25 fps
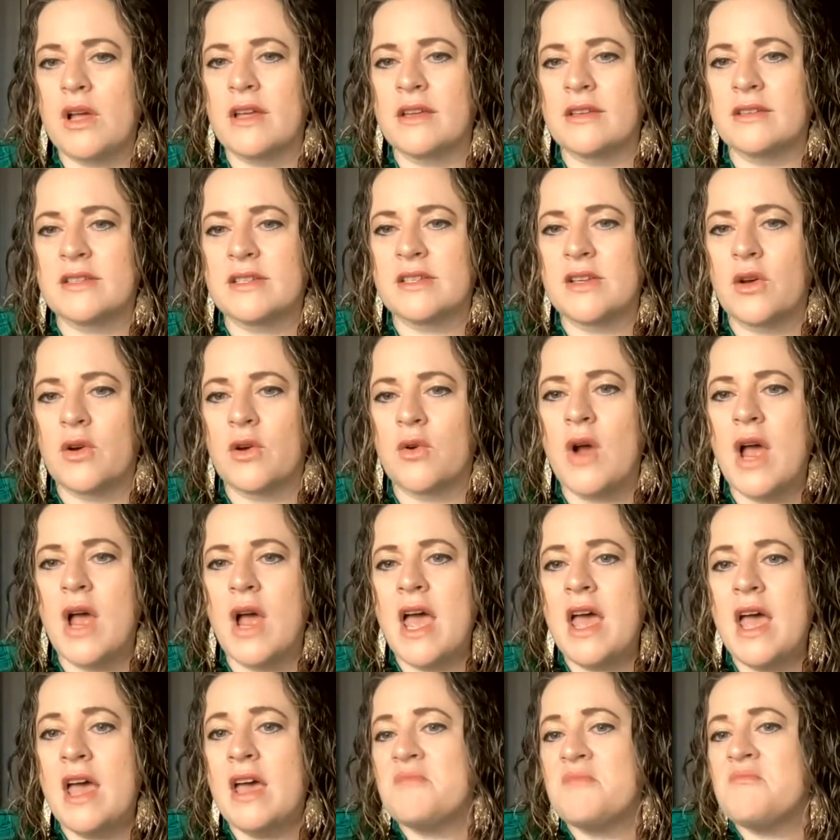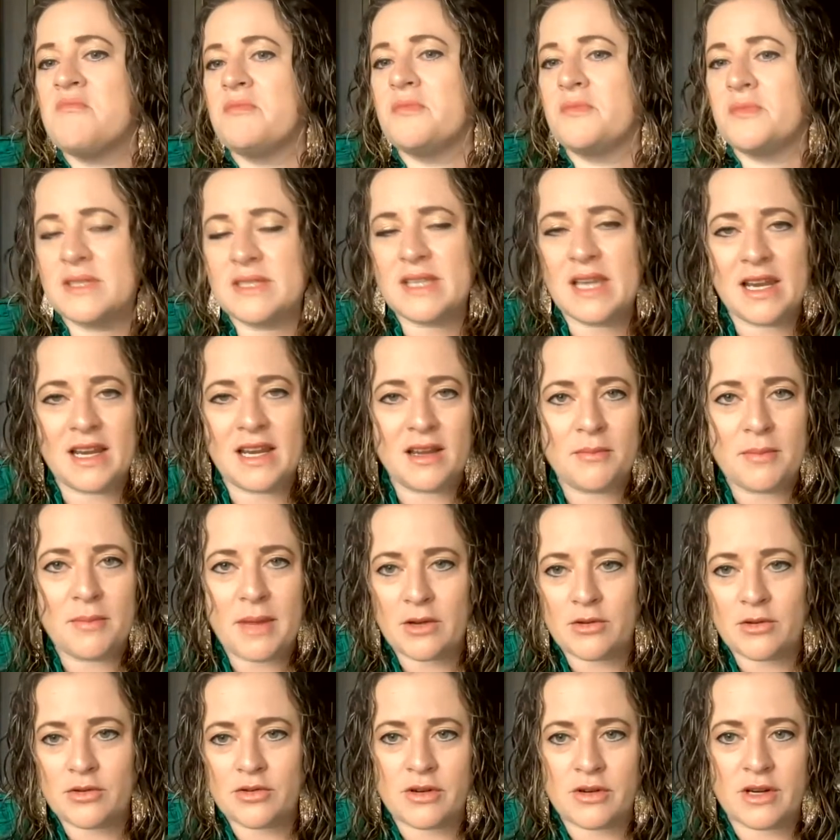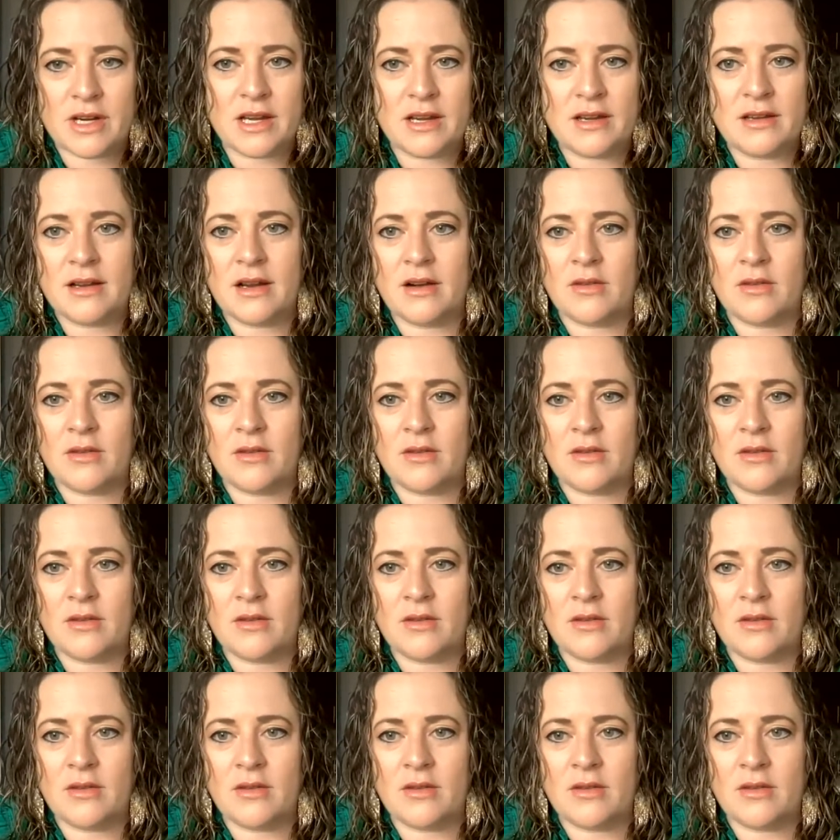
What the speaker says: And so setting a boundary